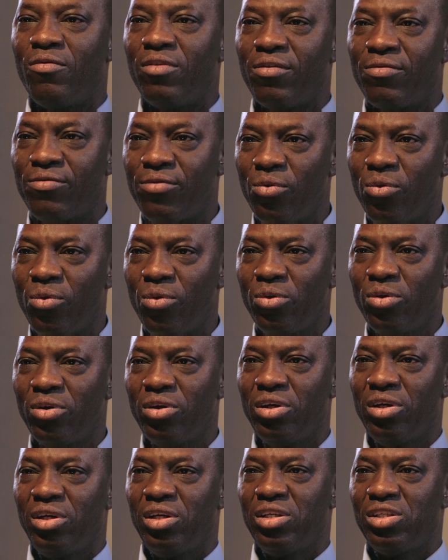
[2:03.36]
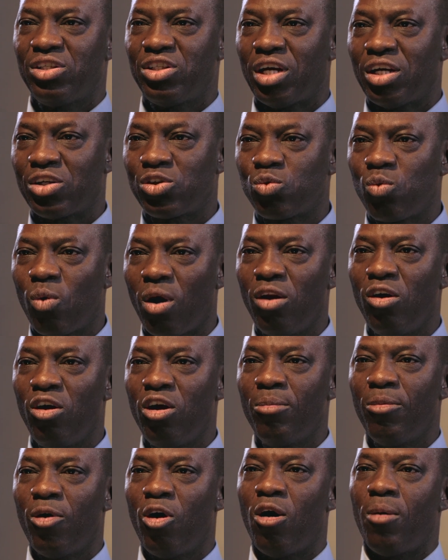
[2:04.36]
a fool shall swallow
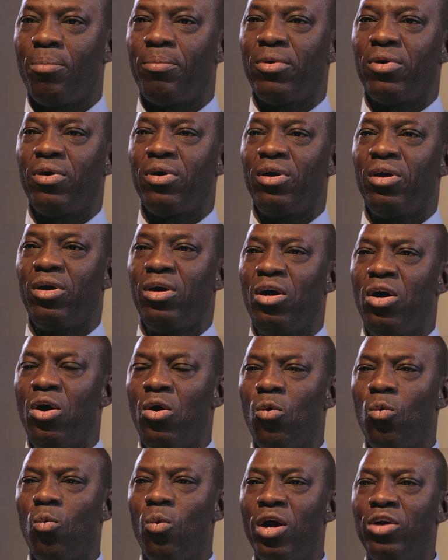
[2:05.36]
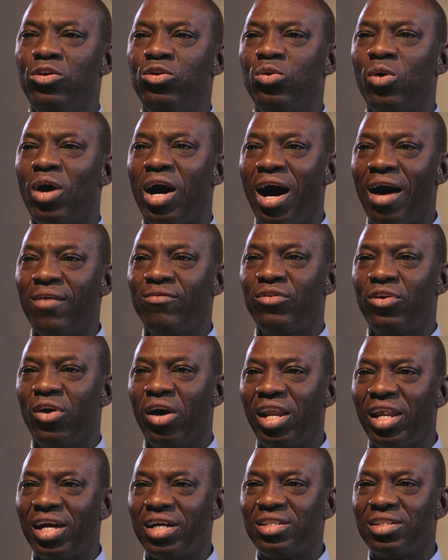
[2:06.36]
him up. When you have
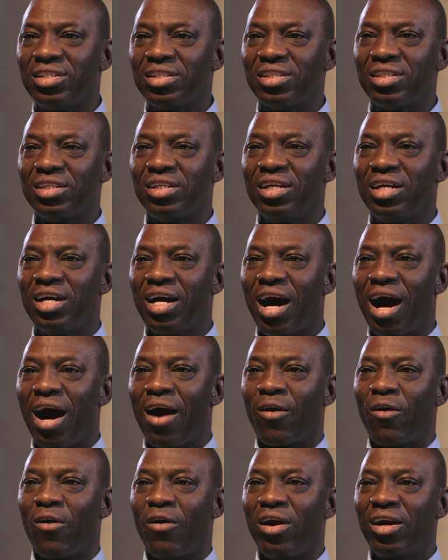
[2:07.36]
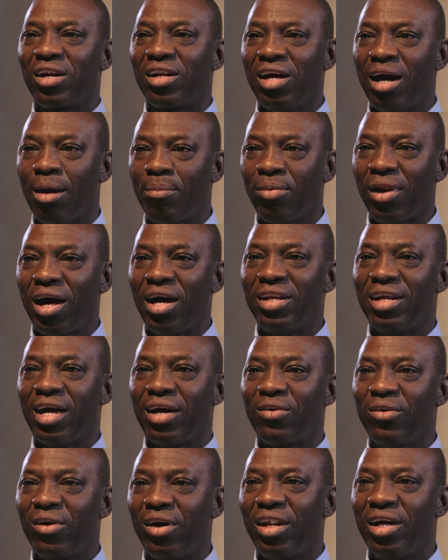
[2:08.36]
knowledge and correctly apply
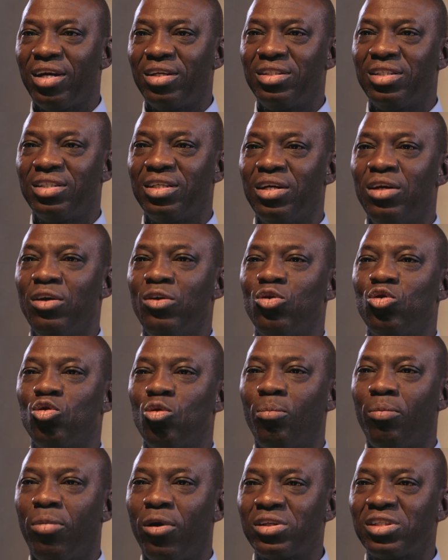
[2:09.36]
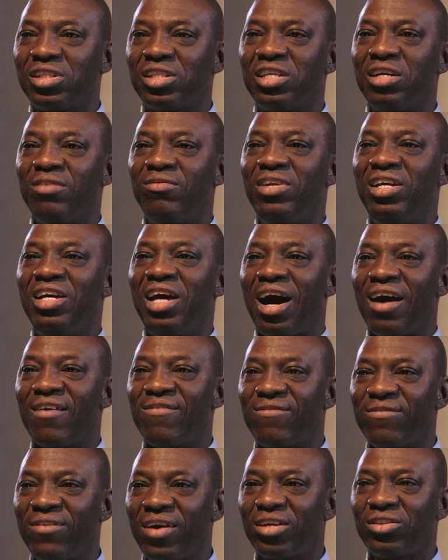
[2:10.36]
that knowledge to positively
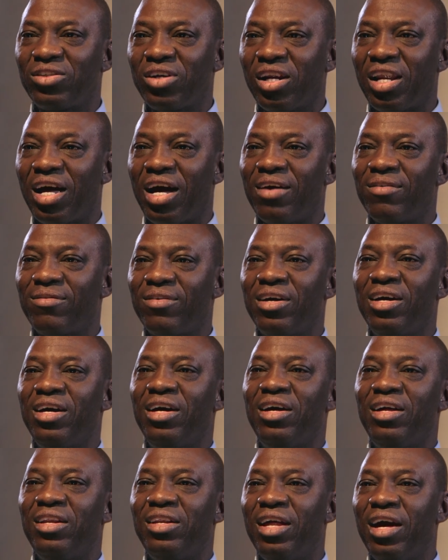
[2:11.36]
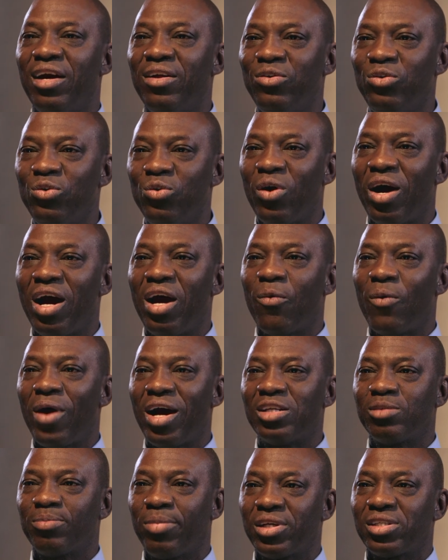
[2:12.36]
affect your life, then you are a
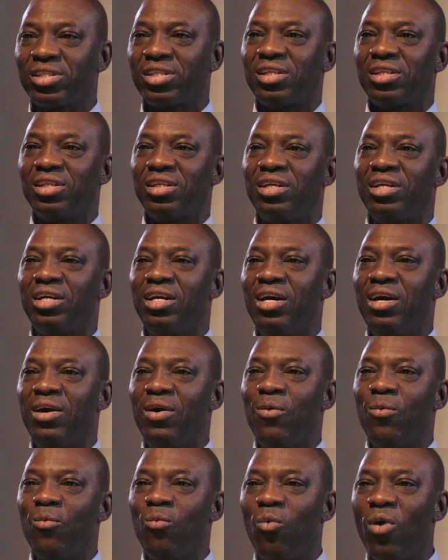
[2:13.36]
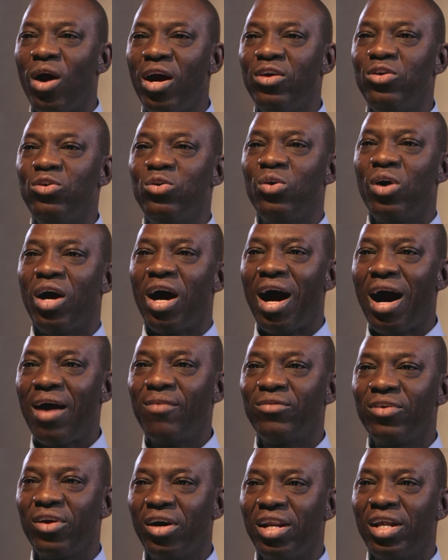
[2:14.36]
wise person. When you
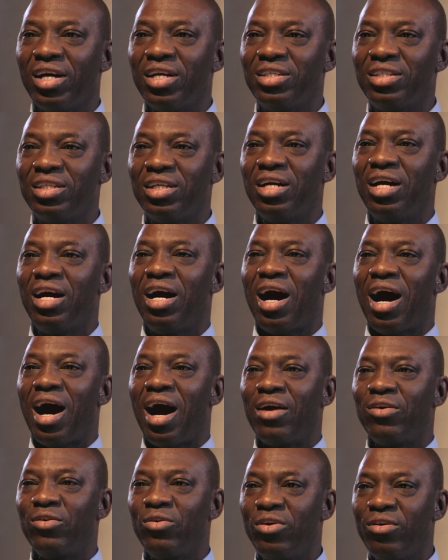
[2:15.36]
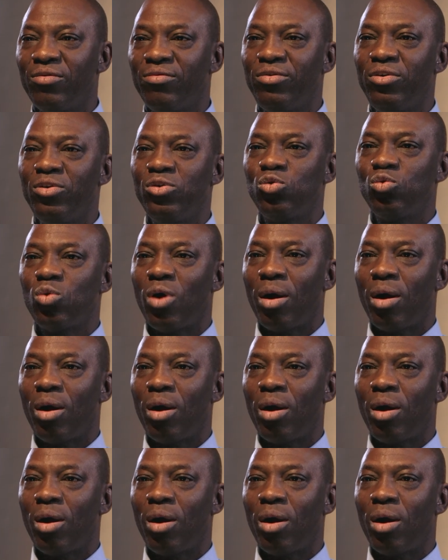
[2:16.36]
have knowledge and you refuse to